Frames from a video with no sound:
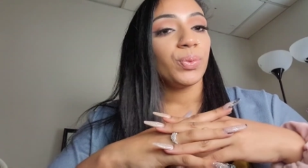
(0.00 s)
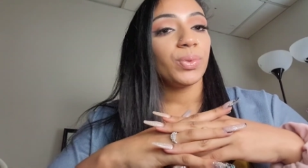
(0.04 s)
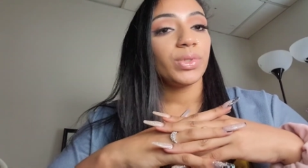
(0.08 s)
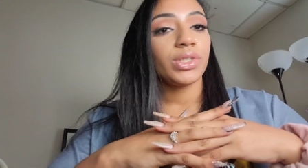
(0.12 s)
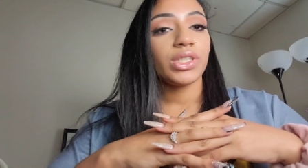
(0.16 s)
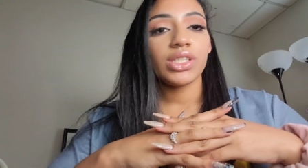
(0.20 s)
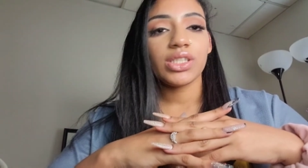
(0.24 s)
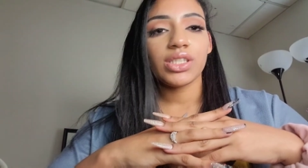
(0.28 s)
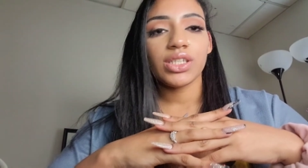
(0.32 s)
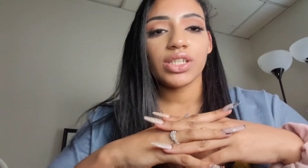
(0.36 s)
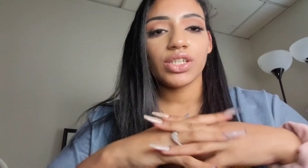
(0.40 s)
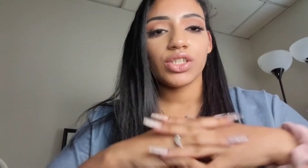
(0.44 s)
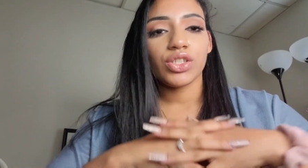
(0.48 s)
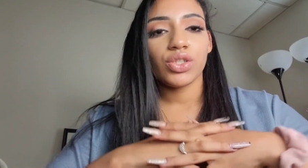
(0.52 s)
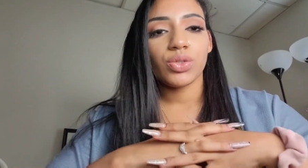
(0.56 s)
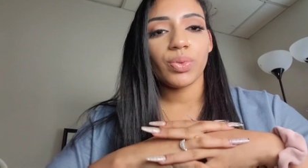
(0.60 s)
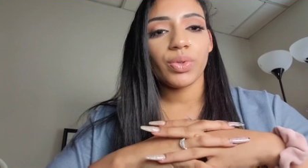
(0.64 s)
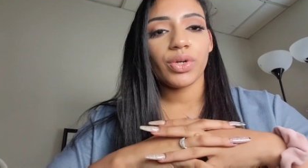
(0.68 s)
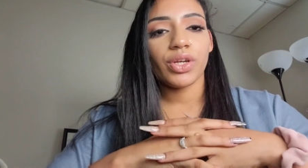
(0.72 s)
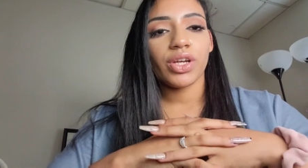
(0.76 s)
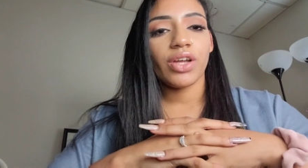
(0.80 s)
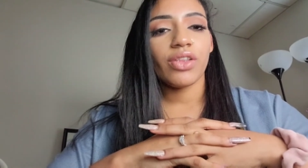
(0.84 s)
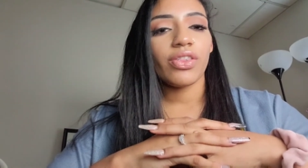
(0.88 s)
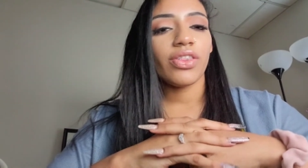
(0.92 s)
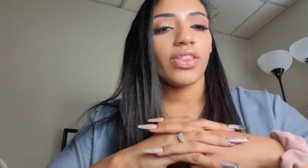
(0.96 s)
we decided to
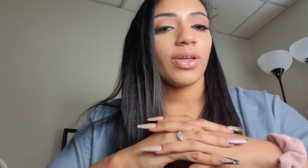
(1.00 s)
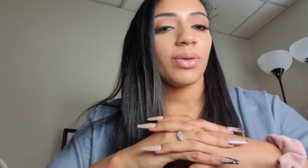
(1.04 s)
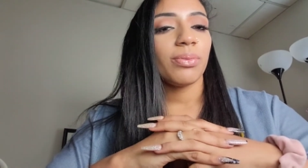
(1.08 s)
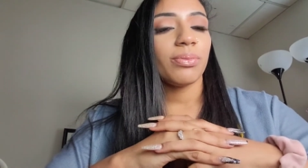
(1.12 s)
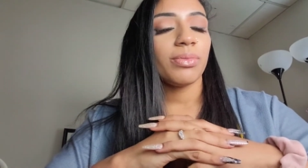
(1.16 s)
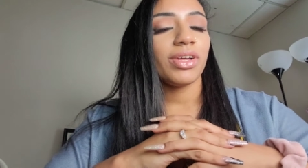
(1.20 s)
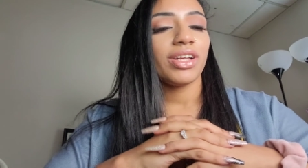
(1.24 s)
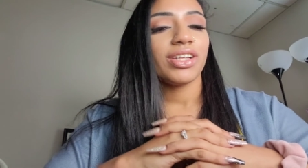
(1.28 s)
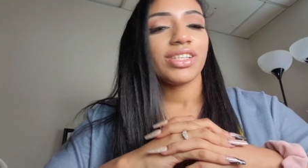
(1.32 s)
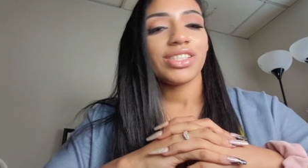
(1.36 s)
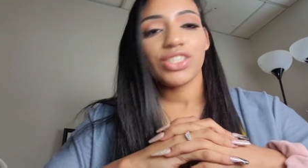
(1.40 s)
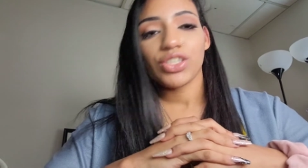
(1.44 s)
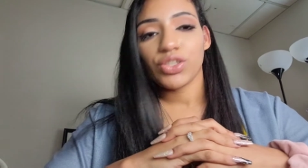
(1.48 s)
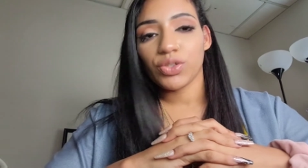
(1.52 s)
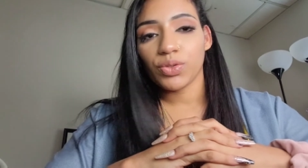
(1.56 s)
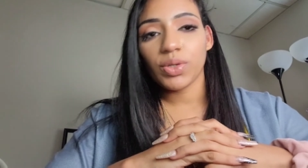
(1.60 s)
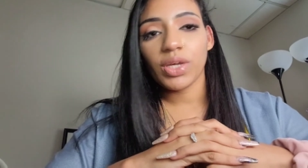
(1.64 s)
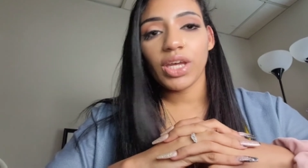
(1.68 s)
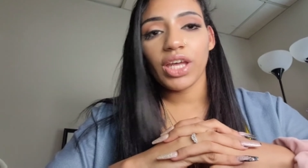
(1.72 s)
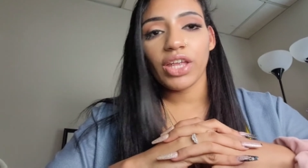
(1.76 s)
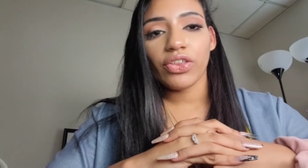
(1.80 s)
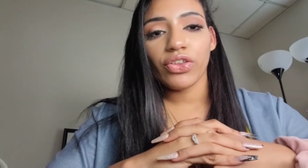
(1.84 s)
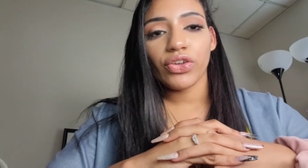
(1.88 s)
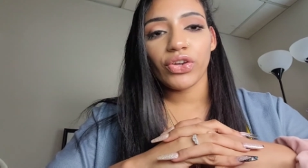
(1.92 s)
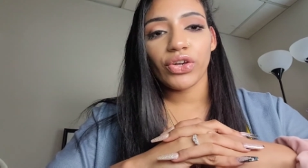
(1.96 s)
work on them
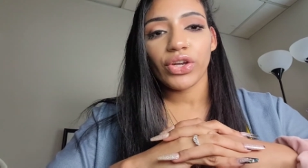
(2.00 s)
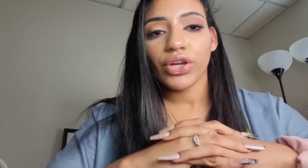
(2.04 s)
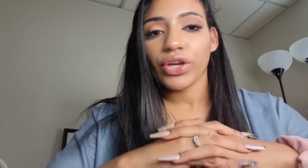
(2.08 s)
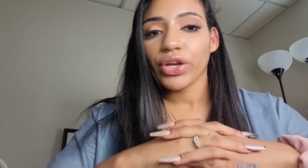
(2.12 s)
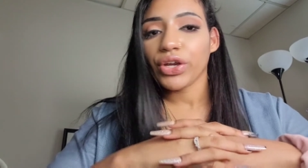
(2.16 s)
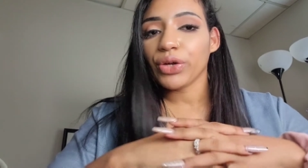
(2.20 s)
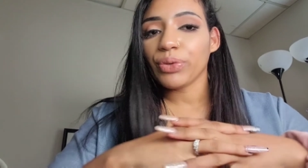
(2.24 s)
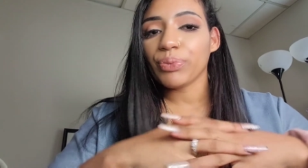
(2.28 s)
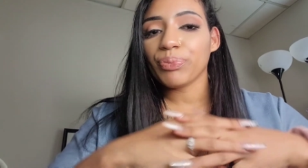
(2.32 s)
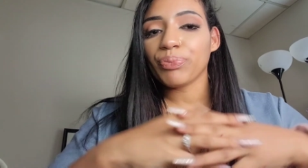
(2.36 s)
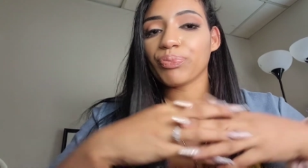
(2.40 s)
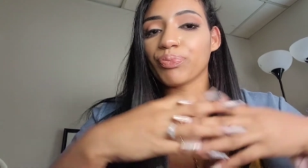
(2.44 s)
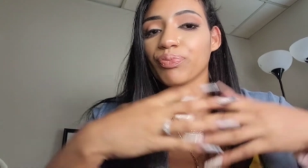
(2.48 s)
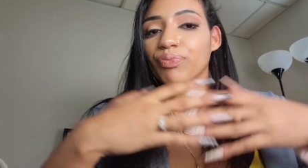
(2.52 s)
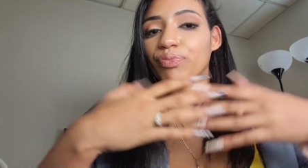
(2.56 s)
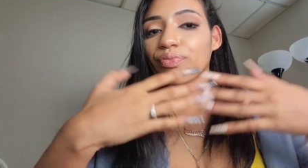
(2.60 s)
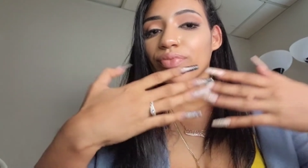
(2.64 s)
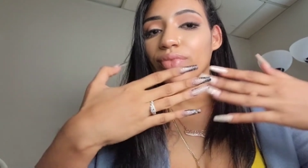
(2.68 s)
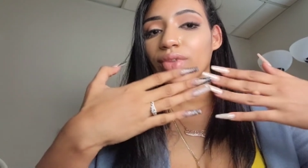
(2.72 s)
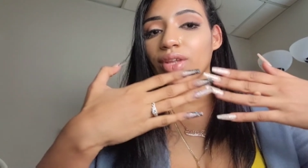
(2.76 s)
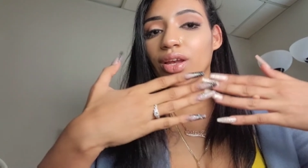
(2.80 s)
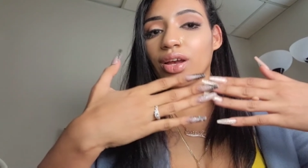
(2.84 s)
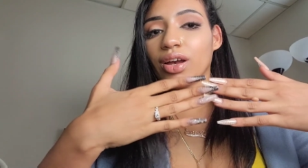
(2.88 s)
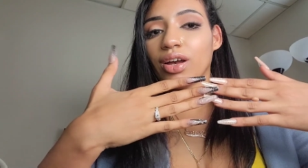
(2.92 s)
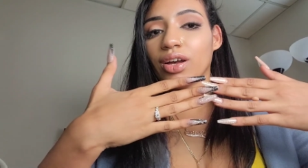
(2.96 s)
together.
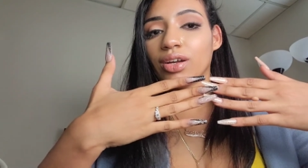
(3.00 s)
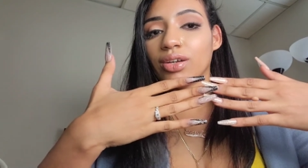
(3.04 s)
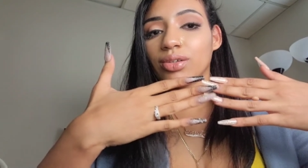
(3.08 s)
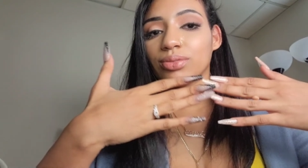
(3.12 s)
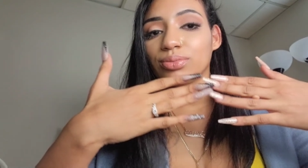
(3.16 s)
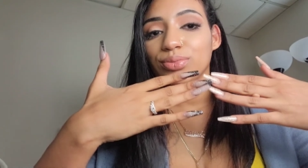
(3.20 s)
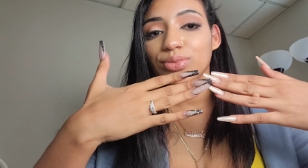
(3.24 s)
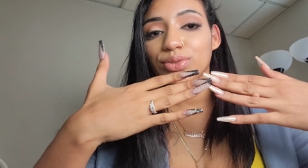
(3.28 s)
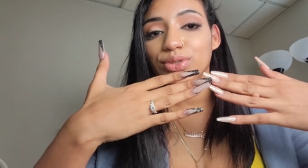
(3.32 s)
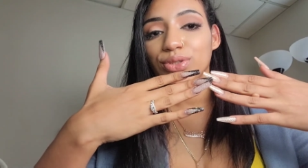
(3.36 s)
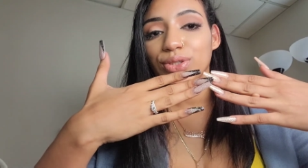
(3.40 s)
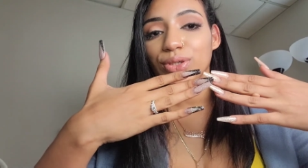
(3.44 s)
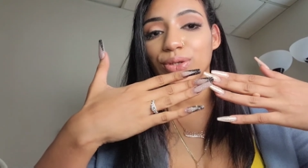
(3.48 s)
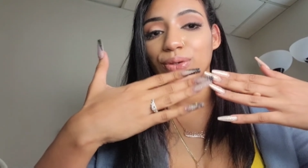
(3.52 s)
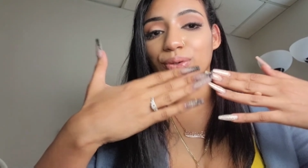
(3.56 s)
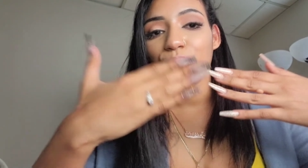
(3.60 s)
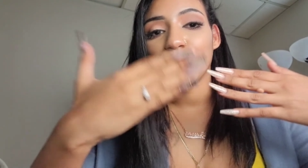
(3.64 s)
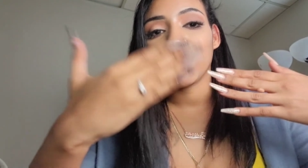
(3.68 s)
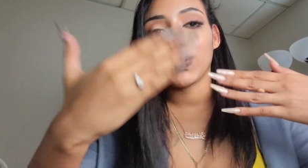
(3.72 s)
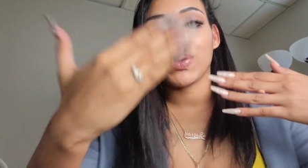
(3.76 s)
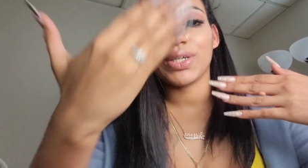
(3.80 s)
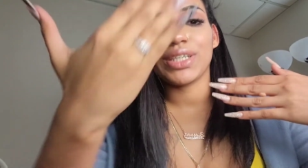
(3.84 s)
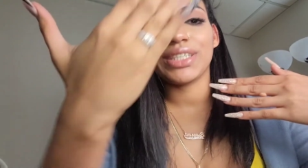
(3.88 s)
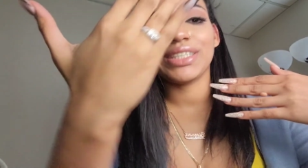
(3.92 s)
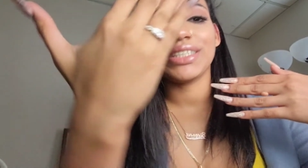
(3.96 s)
Um,
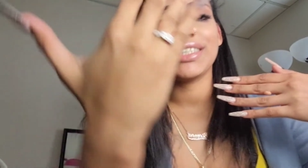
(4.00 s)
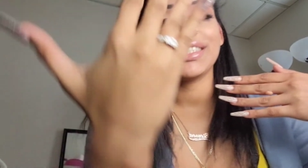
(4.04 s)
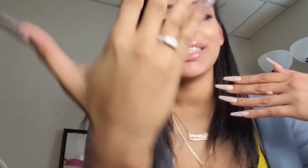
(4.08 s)
so